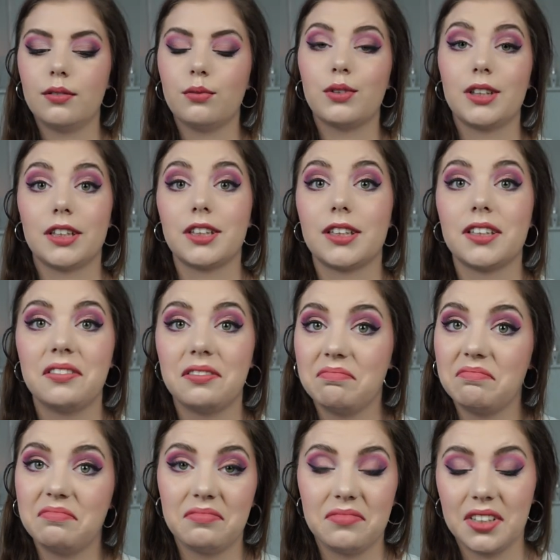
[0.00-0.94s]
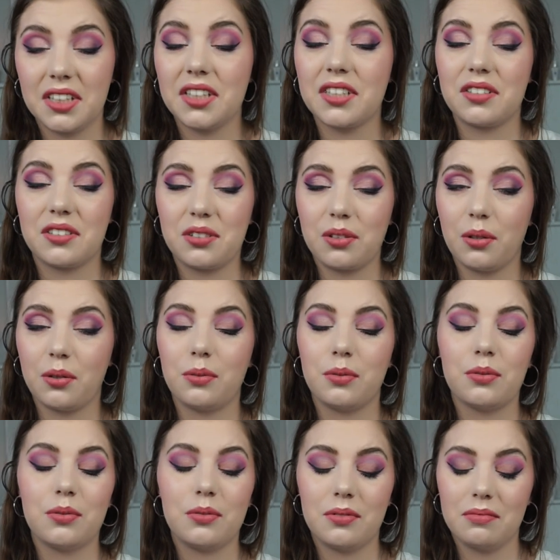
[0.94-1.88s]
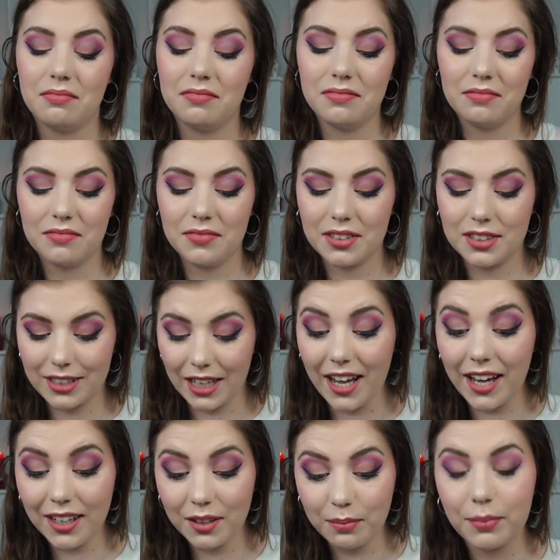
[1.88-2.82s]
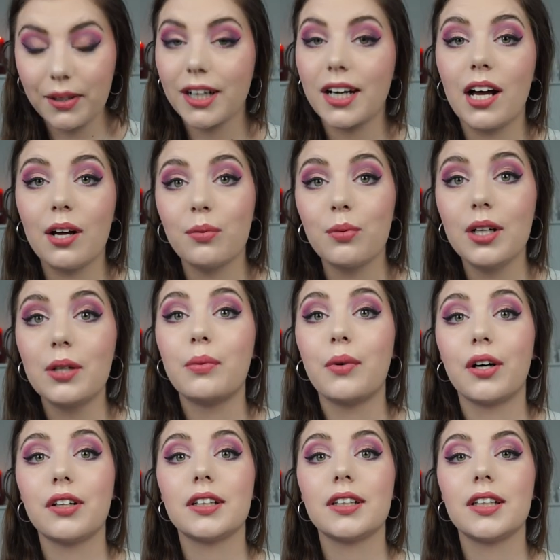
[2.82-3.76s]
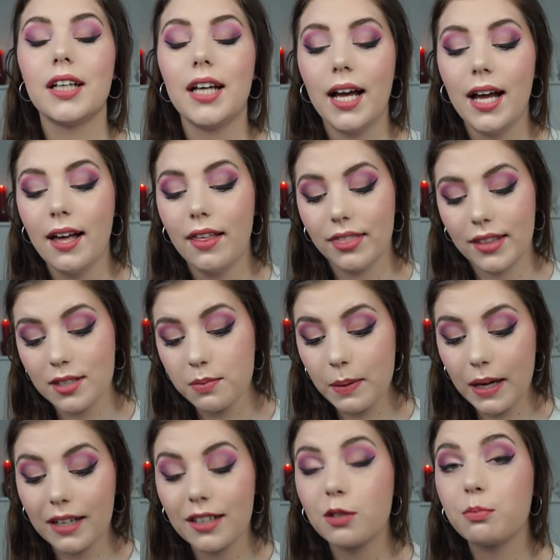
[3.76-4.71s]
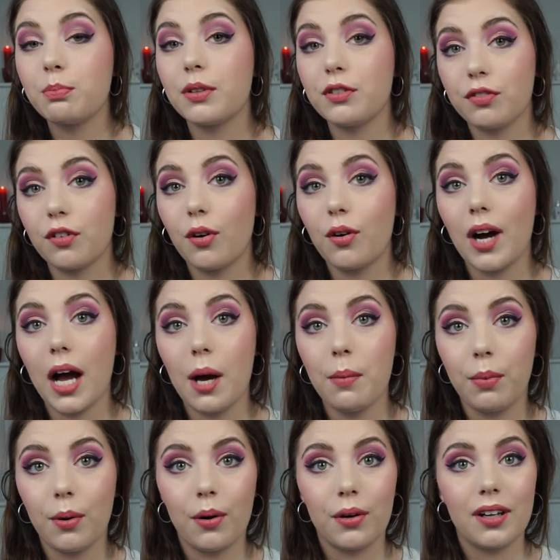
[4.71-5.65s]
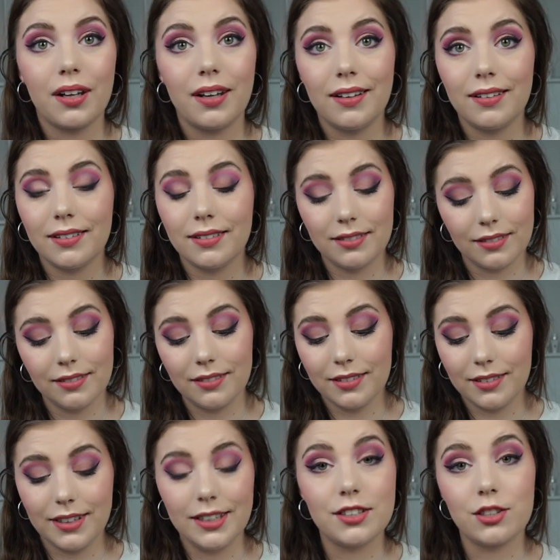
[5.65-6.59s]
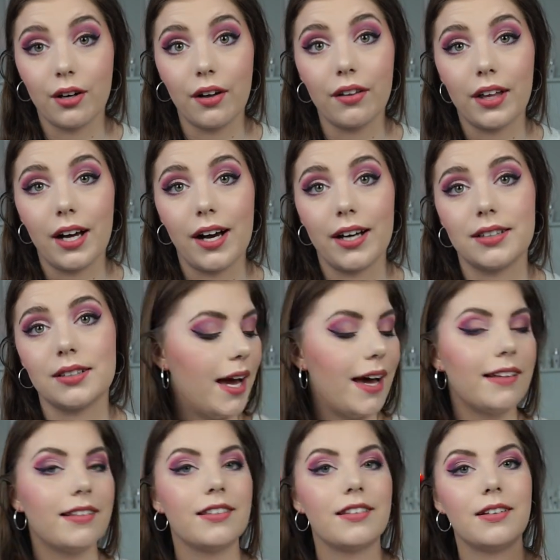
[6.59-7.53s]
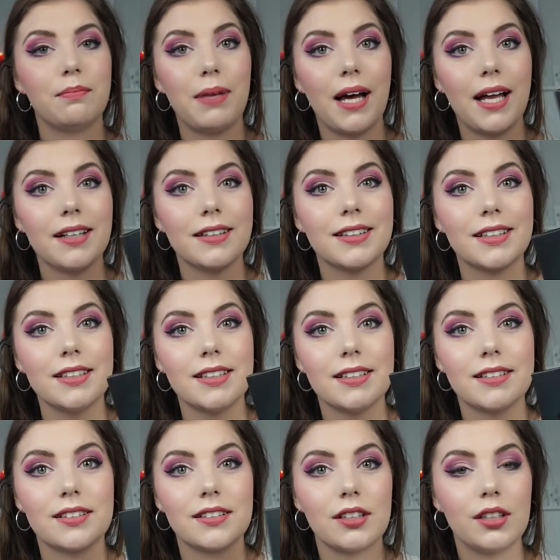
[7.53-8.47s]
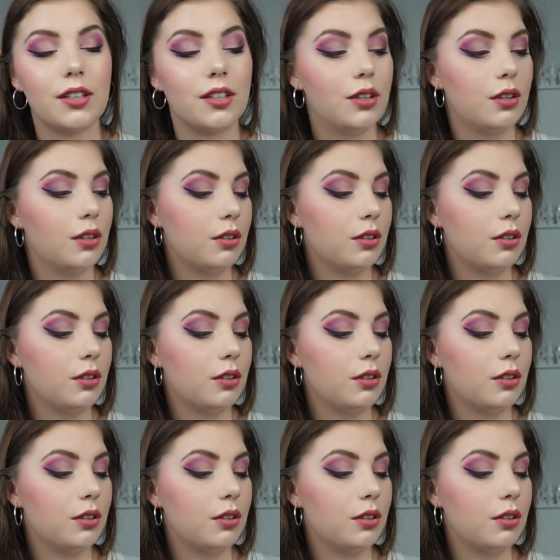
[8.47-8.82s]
which is so sad, but I really wanted this palette before I bought these other items. And the palette is the